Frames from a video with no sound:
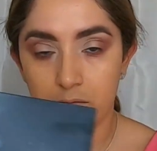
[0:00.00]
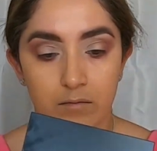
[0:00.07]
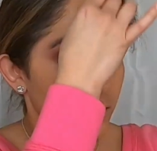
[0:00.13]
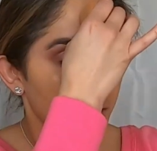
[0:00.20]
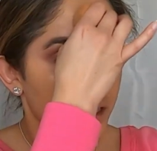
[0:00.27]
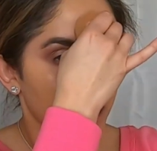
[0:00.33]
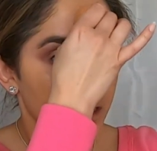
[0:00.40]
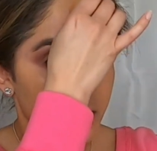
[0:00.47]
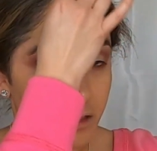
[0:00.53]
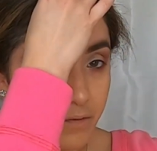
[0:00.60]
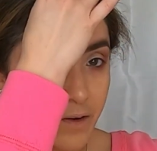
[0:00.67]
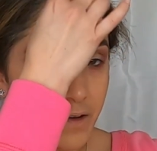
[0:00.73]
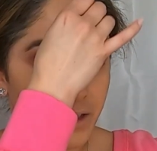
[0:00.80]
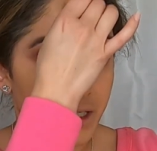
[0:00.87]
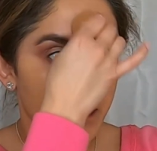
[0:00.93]
So when you do your
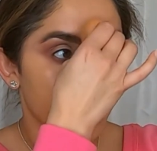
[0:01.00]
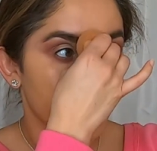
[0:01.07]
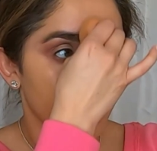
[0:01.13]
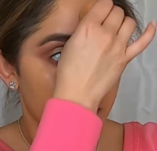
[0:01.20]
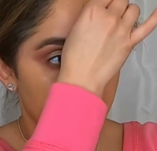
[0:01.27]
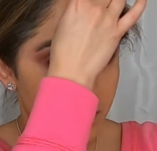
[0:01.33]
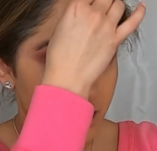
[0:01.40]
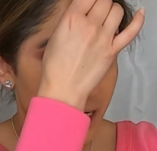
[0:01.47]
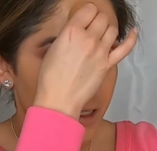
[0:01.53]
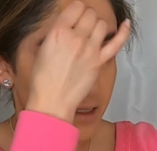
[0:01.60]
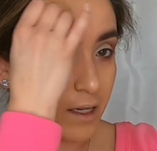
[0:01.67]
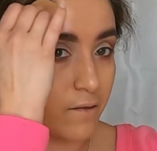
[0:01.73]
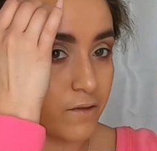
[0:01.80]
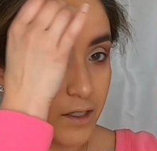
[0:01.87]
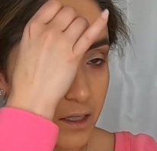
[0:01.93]
foundation, you
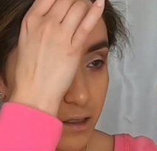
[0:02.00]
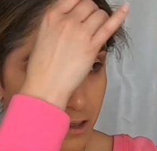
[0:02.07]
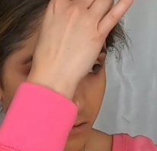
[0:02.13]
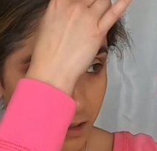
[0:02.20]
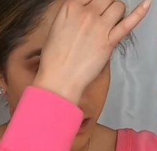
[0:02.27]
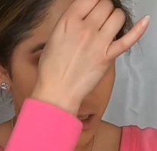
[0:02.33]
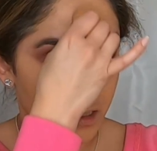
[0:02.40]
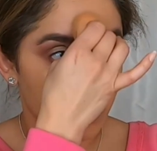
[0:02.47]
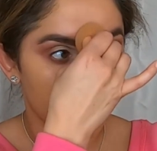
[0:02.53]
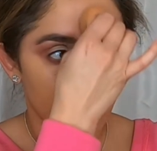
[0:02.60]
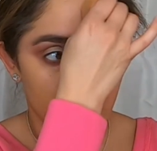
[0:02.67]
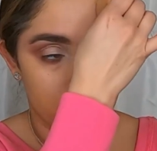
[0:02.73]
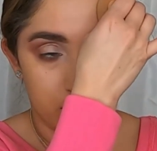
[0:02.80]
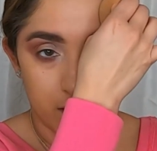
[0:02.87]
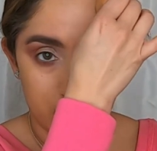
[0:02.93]
guys have seen this routine so
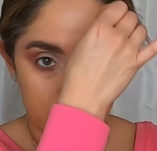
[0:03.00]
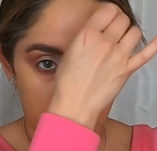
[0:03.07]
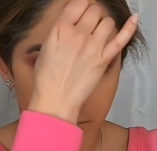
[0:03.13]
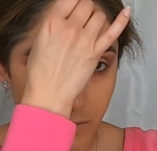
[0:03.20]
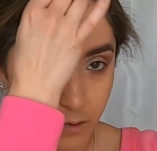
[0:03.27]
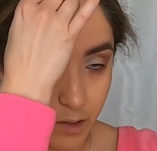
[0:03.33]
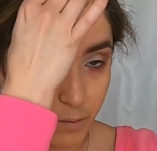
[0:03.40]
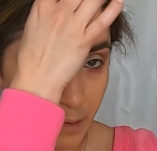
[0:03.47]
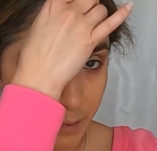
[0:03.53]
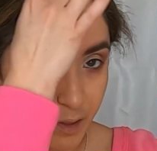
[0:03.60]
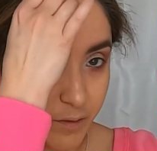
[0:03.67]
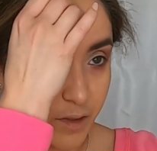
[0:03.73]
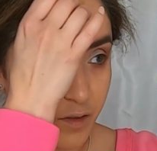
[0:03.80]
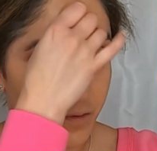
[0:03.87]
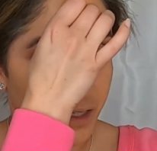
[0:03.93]
many times before in my
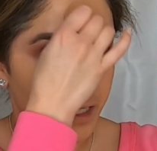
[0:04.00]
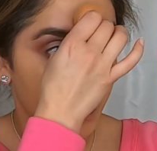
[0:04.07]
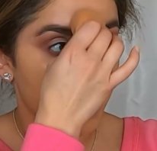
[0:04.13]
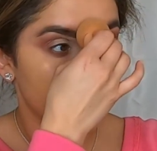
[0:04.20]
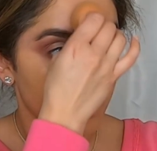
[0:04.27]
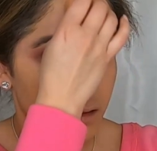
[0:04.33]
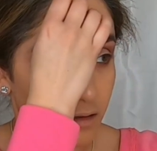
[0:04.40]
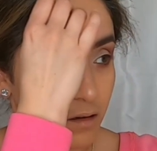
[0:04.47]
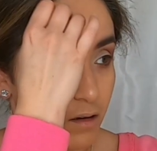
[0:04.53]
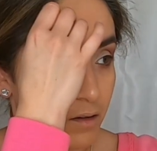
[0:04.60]
previous videos.